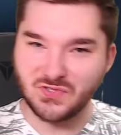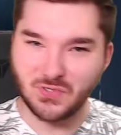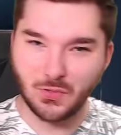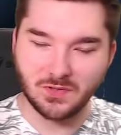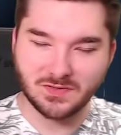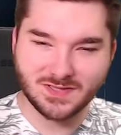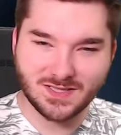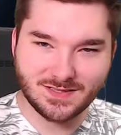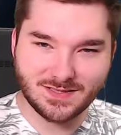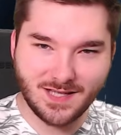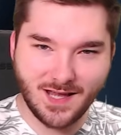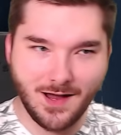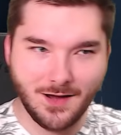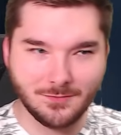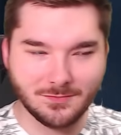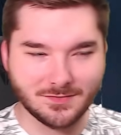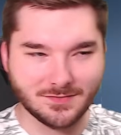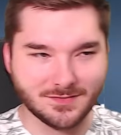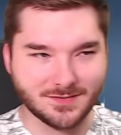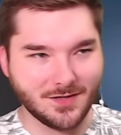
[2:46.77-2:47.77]
Choice is
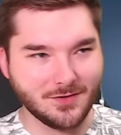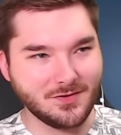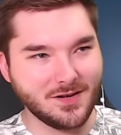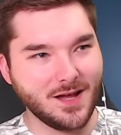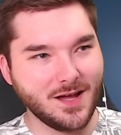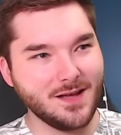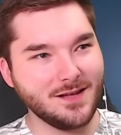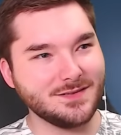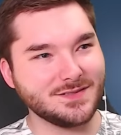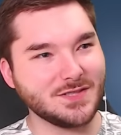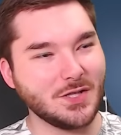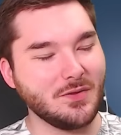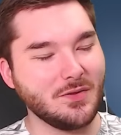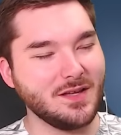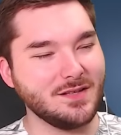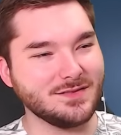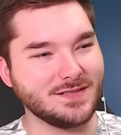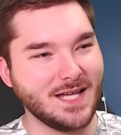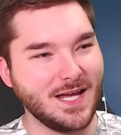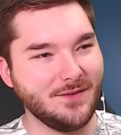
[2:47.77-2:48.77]
ours. Okay, so
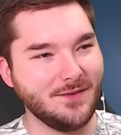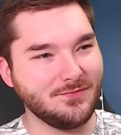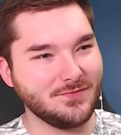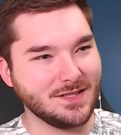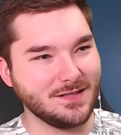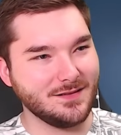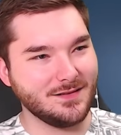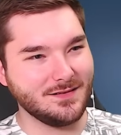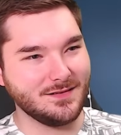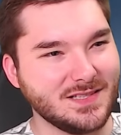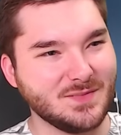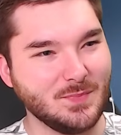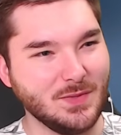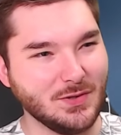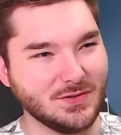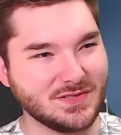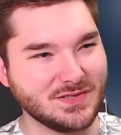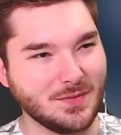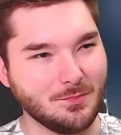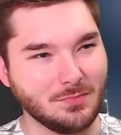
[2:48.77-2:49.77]
they just have to
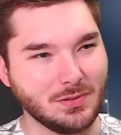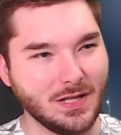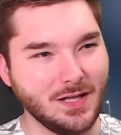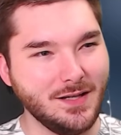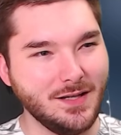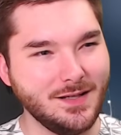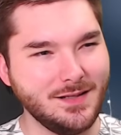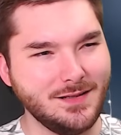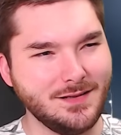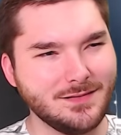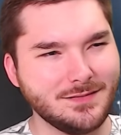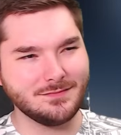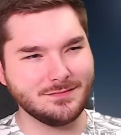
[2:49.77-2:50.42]
spill some blood?